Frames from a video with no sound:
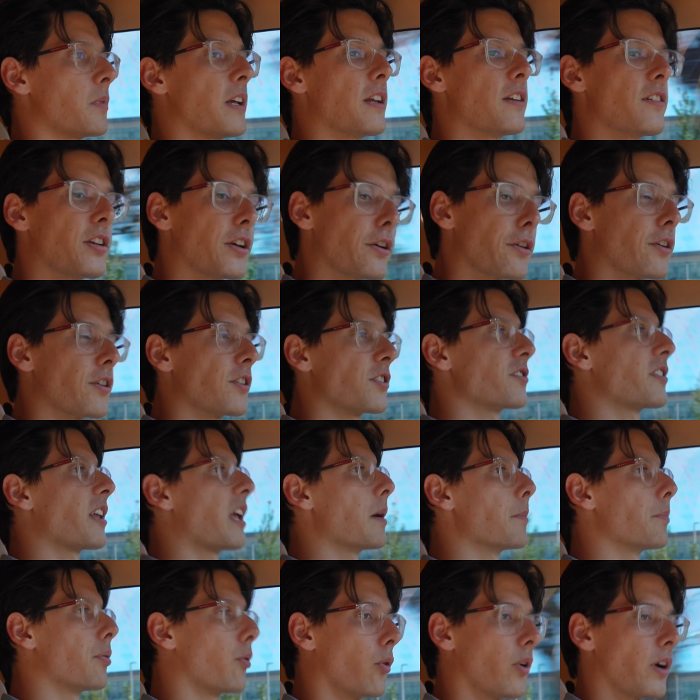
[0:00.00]
interior
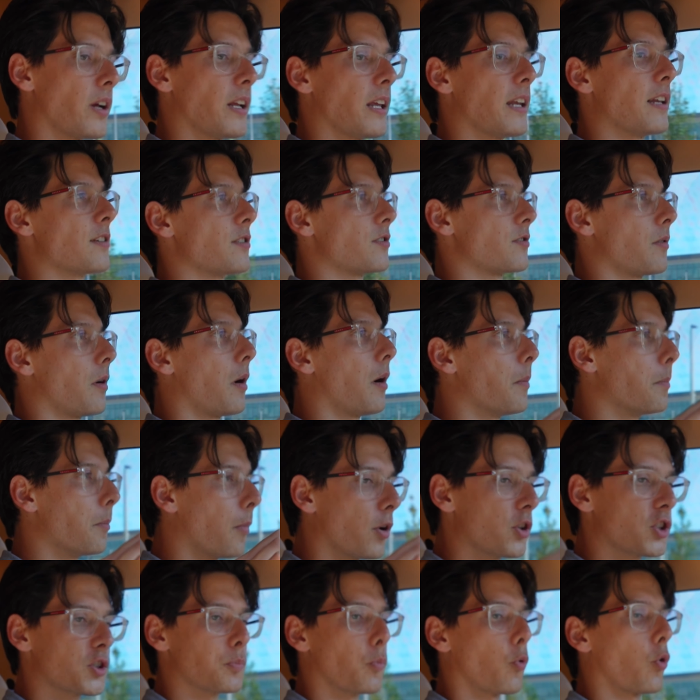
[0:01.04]
standpoint, it is
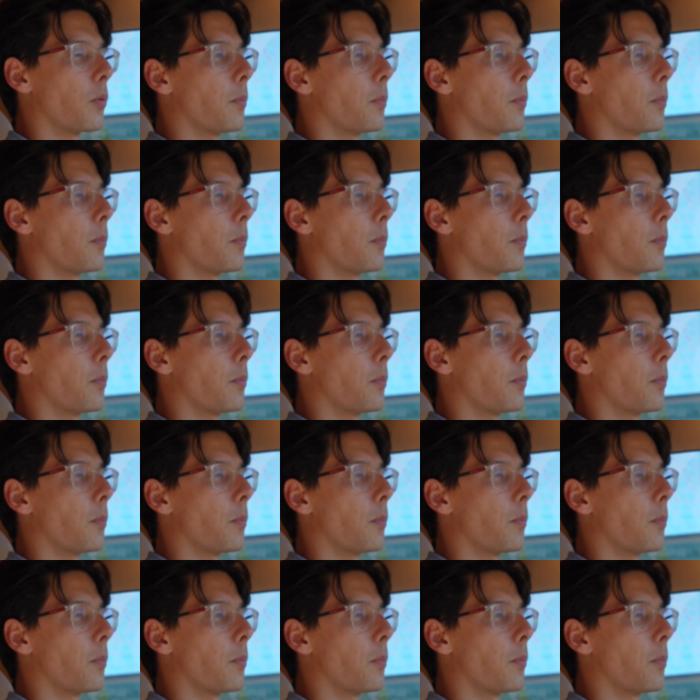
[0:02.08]
much more